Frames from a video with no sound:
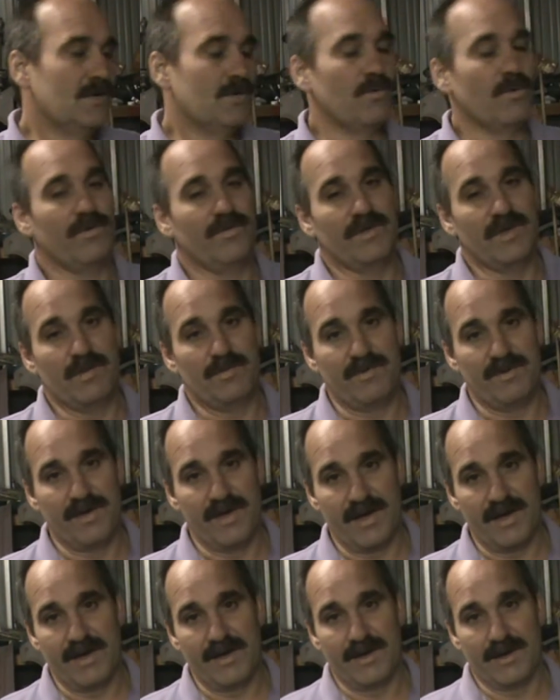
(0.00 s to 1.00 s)
well, the
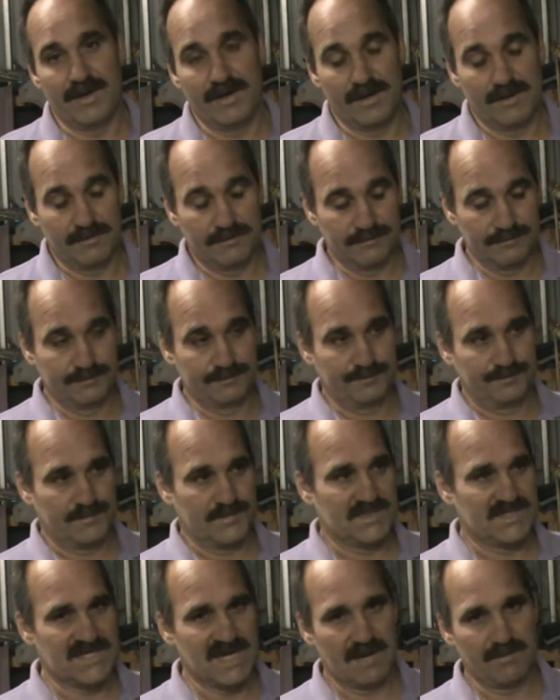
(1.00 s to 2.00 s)
EPA
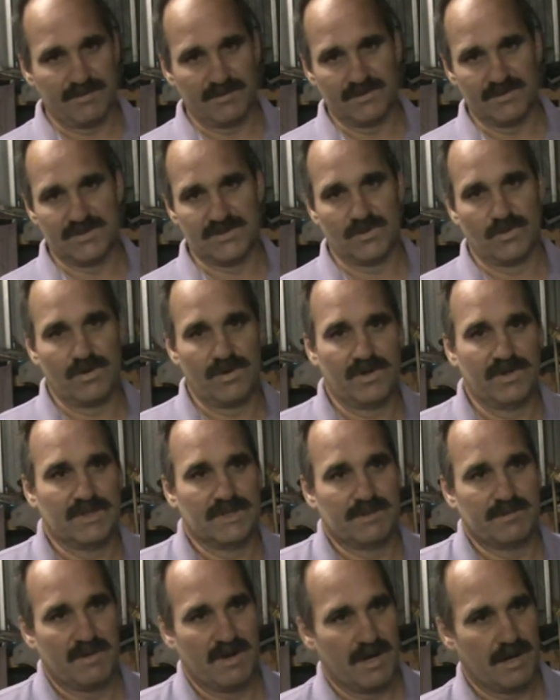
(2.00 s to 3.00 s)
sampled the soil on
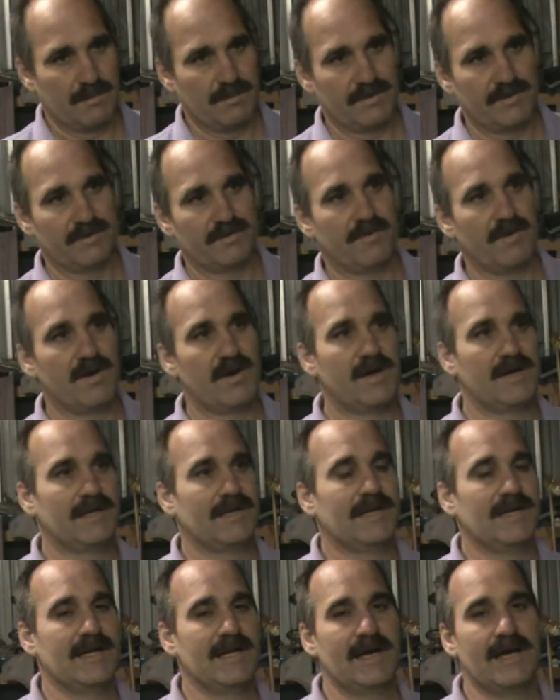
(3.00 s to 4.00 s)
the bottom of the pond,
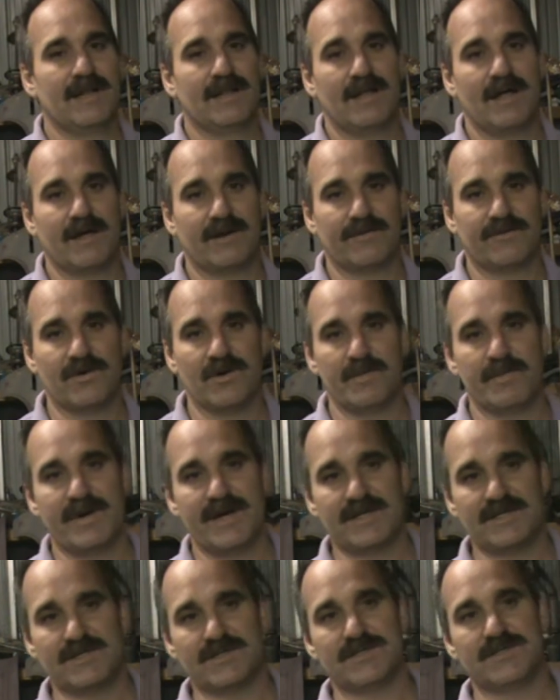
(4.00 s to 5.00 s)
and it had a lot of
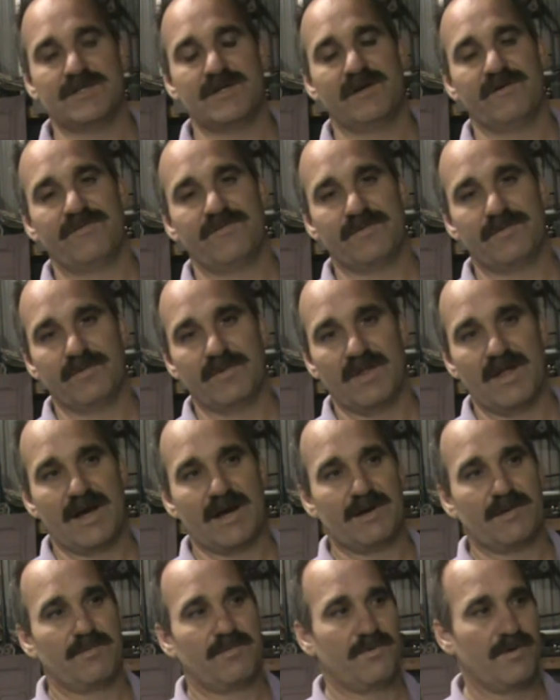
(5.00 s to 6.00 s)
chromates and stuff from the
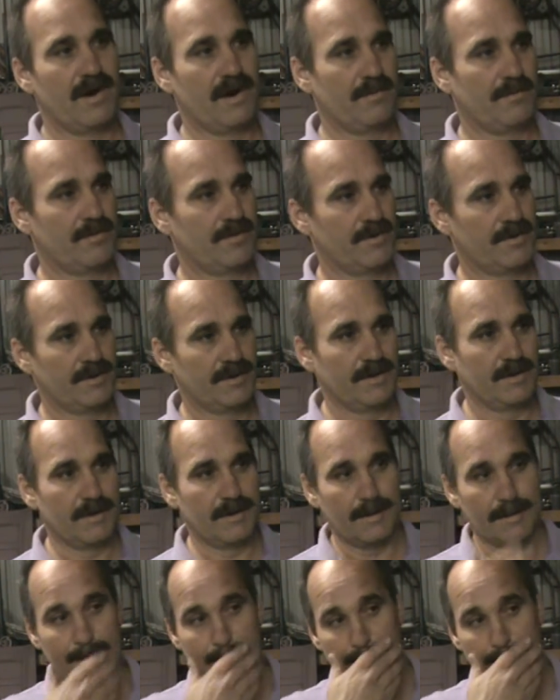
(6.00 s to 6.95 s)
lacquer primer, and